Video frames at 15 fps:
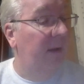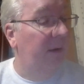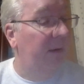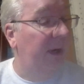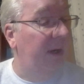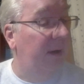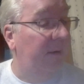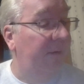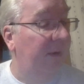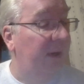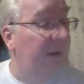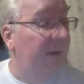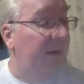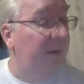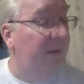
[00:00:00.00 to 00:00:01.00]
the layoff
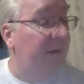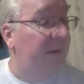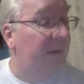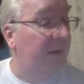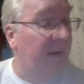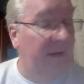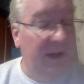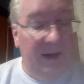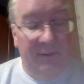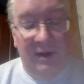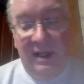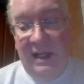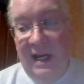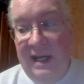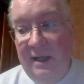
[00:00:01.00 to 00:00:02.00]
figure is
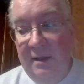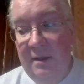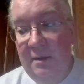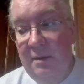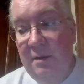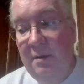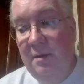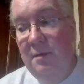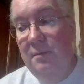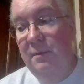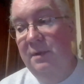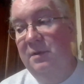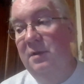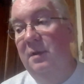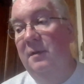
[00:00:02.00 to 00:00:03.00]
78,
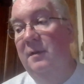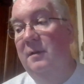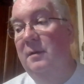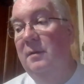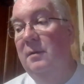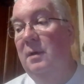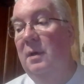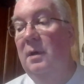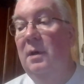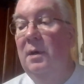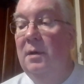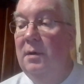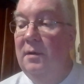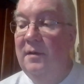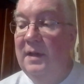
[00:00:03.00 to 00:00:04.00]
which is
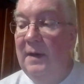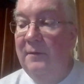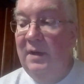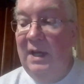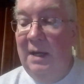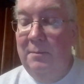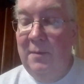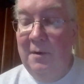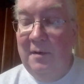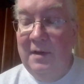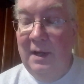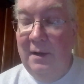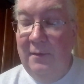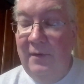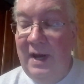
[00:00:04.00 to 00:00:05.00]

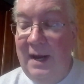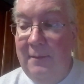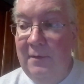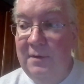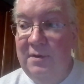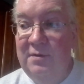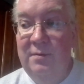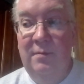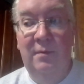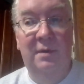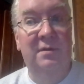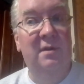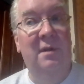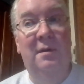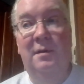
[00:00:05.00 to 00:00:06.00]
78% of average,
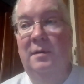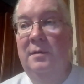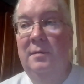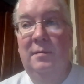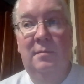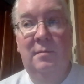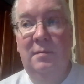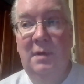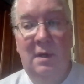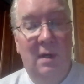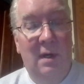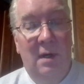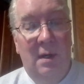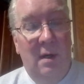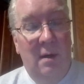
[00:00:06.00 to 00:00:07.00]
which is
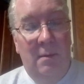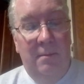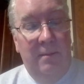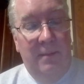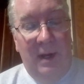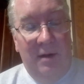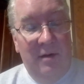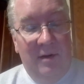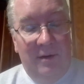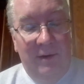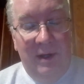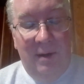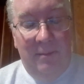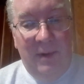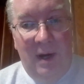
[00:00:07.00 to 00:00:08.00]

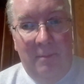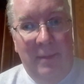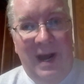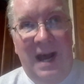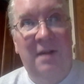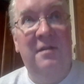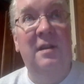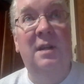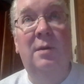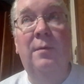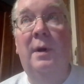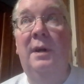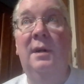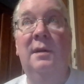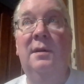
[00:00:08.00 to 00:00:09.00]
basically a passing
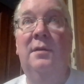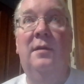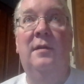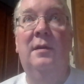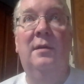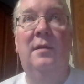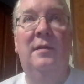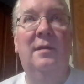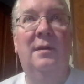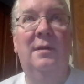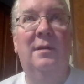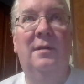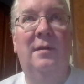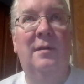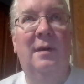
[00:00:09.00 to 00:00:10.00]
grade.
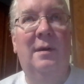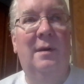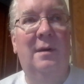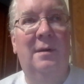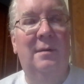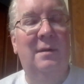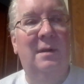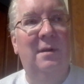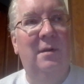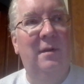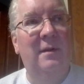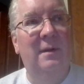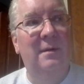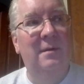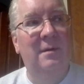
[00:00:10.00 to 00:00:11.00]

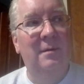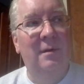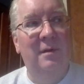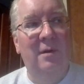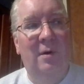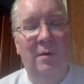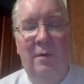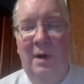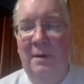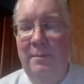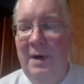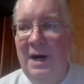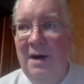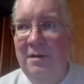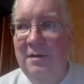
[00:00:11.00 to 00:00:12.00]
There's no
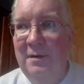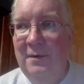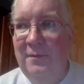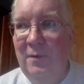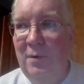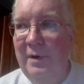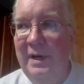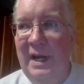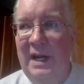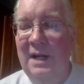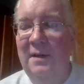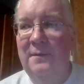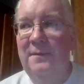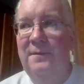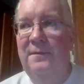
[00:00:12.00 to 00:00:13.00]
great positive or
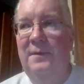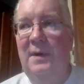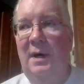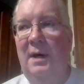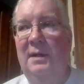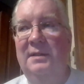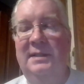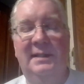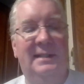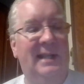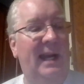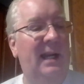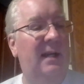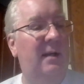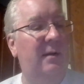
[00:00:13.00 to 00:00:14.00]
negative to
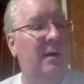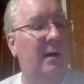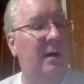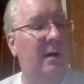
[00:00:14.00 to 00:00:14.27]
take